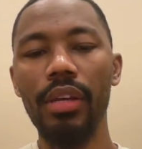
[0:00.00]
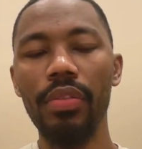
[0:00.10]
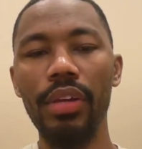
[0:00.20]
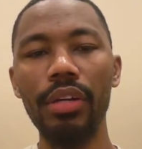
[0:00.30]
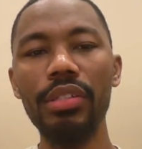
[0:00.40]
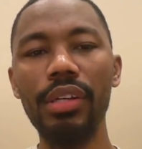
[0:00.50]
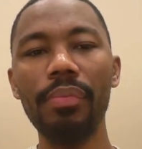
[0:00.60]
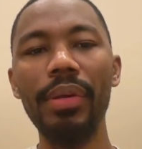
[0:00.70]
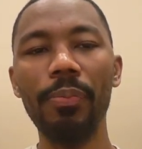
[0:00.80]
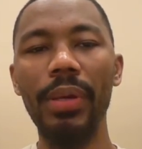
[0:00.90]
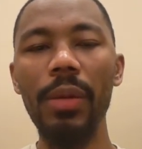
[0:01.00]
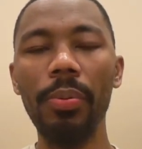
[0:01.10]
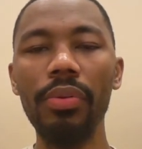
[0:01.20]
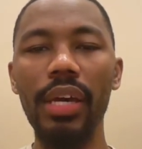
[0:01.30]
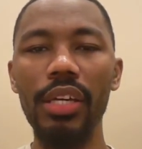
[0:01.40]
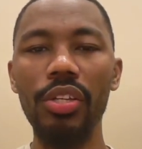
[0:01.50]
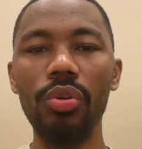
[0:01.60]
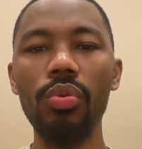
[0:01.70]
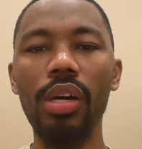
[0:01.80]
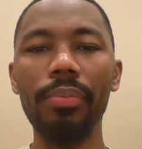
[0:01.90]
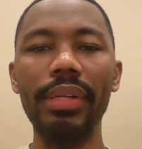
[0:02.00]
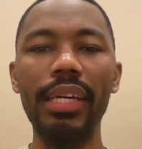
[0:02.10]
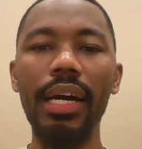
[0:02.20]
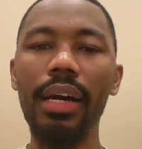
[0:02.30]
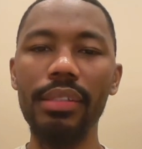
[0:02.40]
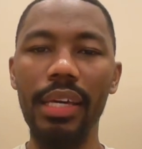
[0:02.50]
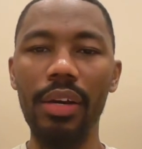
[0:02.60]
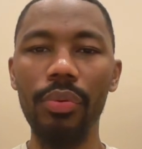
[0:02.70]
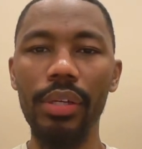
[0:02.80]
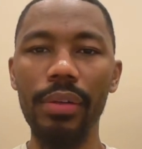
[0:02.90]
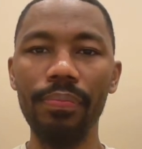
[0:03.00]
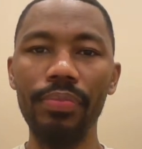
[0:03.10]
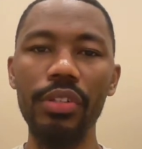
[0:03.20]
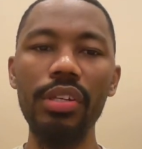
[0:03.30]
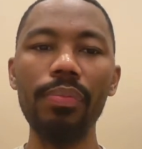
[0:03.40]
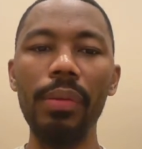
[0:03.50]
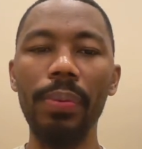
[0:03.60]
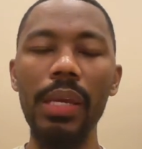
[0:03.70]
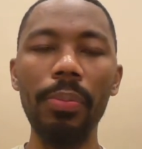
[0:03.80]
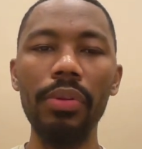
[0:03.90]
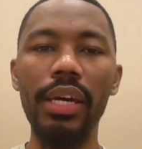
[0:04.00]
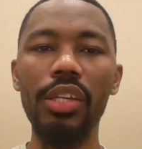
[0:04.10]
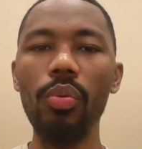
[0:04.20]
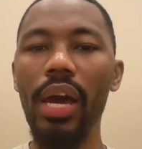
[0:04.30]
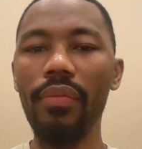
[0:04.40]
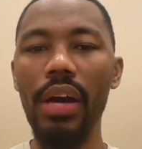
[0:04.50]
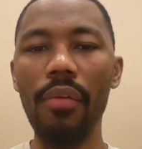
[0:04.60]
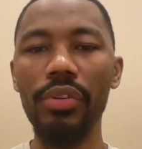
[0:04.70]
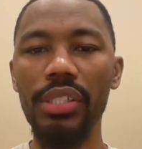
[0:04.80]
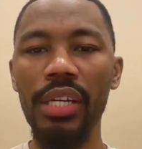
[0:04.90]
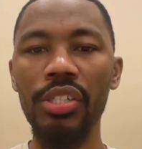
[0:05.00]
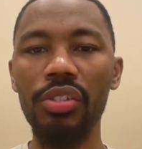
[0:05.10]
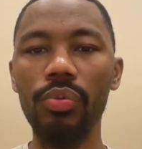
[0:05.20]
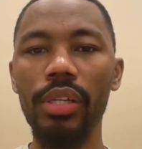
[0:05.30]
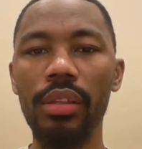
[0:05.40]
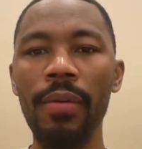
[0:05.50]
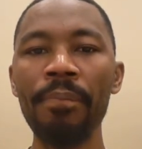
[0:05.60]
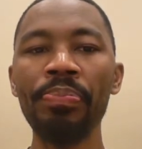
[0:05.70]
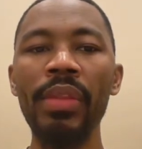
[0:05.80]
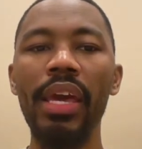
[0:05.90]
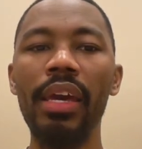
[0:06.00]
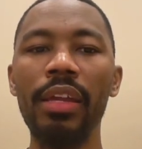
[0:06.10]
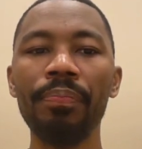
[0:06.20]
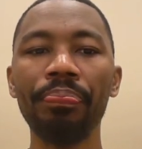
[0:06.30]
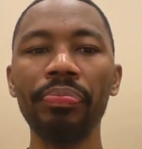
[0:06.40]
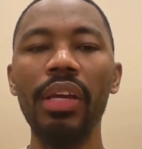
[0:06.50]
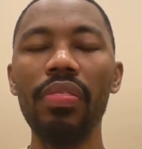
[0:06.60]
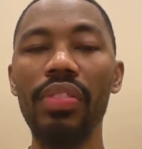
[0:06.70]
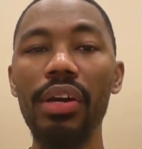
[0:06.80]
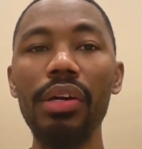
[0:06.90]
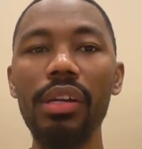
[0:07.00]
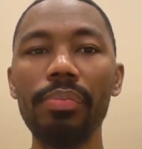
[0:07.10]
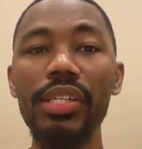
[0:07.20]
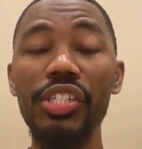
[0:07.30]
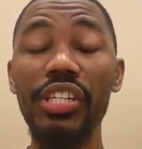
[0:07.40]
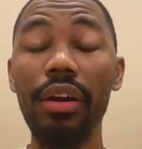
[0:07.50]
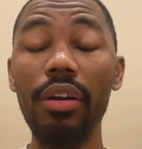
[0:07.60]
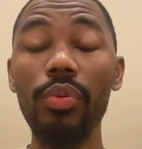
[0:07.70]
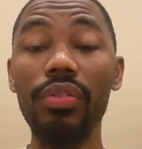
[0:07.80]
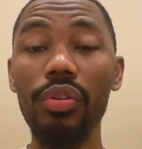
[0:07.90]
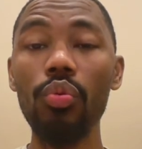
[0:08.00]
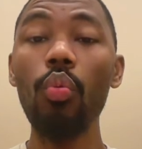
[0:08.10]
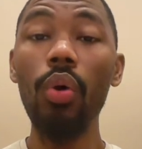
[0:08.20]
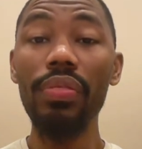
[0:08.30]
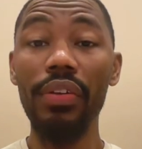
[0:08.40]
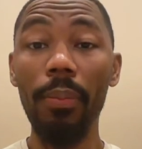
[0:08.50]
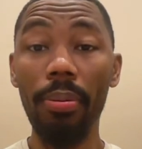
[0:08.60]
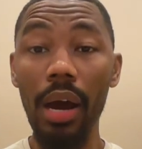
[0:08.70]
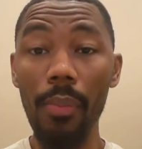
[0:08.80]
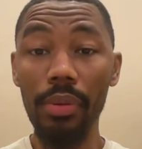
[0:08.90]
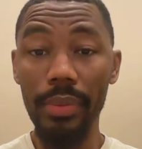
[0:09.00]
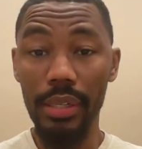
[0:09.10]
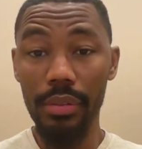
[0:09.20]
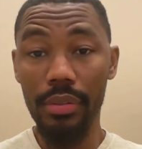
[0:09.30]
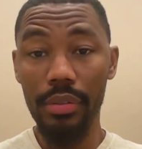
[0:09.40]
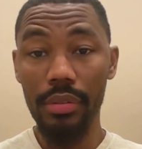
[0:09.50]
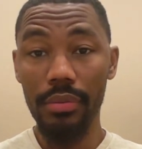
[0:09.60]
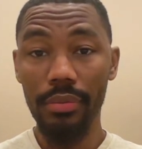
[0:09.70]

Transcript: There's gonna be people that you come into contact with. There's gonna be people that you have conversations with, and they're gonna be sharing with you what their problem is,